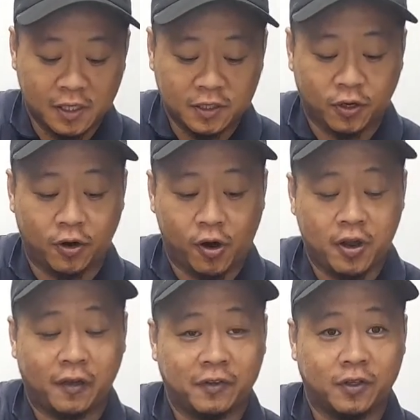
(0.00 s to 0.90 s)
So all
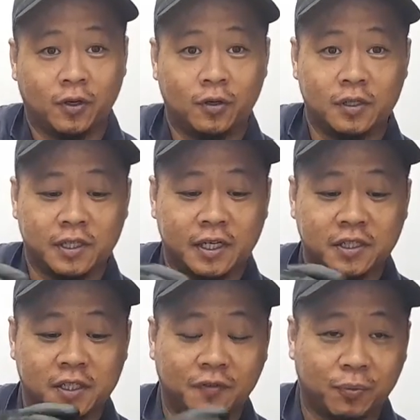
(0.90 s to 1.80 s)
you have to do is get
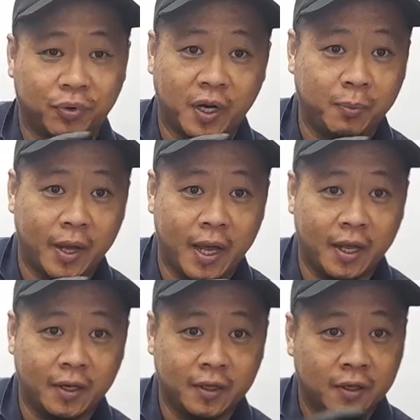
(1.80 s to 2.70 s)
yourself a brake
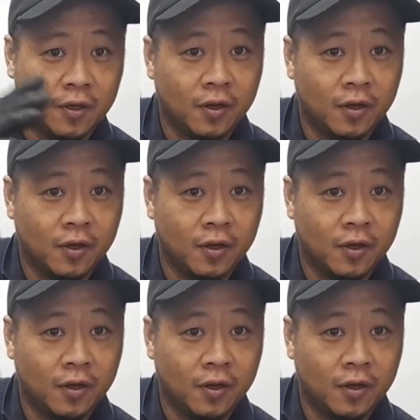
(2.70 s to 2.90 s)
pad